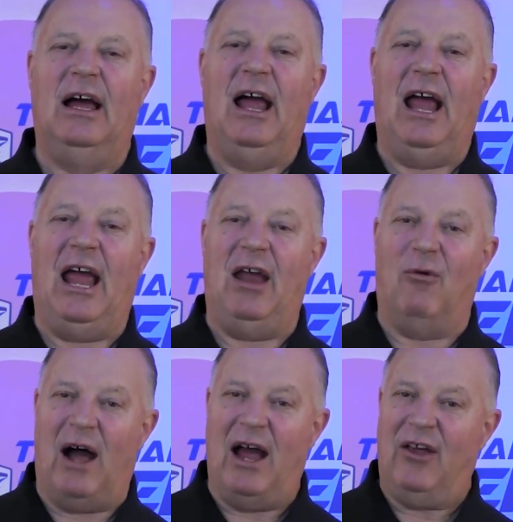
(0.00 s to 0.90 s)
And
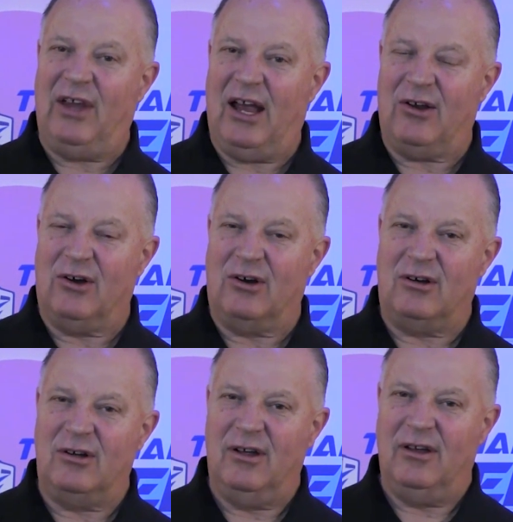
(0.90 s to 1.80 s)
why is that
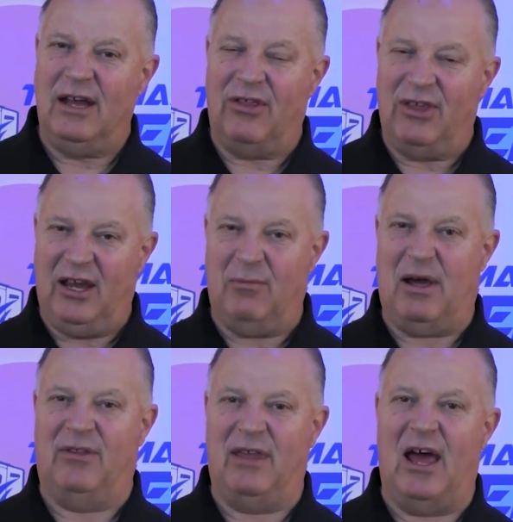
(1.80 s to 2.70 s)
cool? Now think
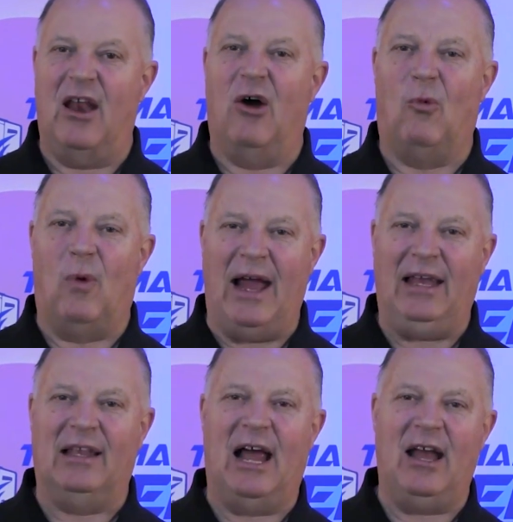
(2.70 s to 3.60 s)
about that. A white
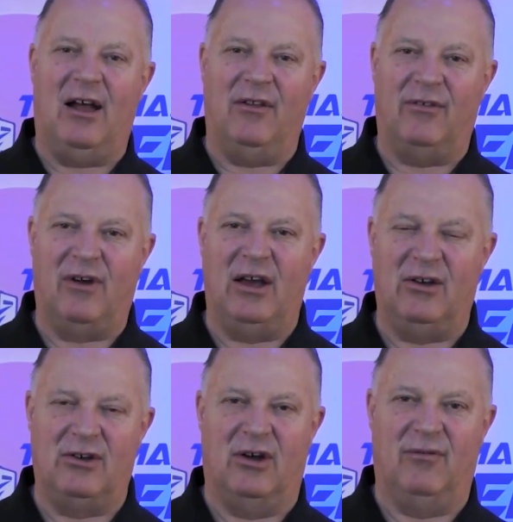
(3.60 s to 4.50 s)
light on the front of your
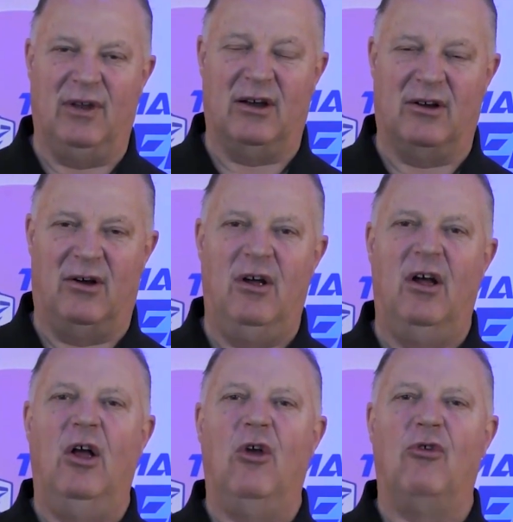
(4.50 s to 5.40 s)
towed vehicle.
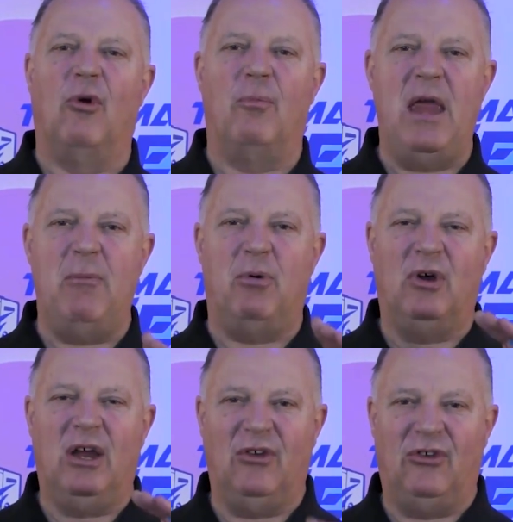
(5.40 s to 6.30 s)
So people
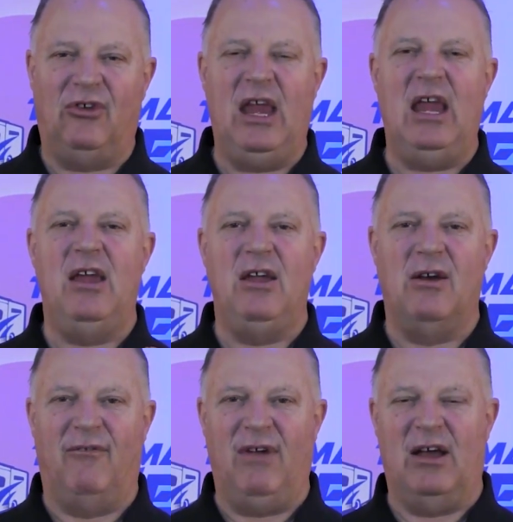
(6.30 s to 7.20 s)
can see your
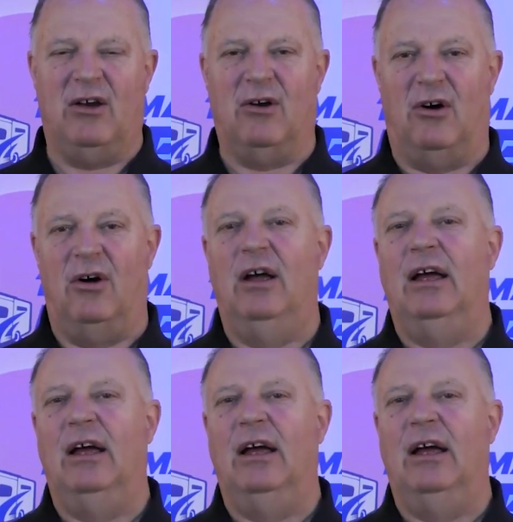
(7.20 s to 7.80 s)
vehicle.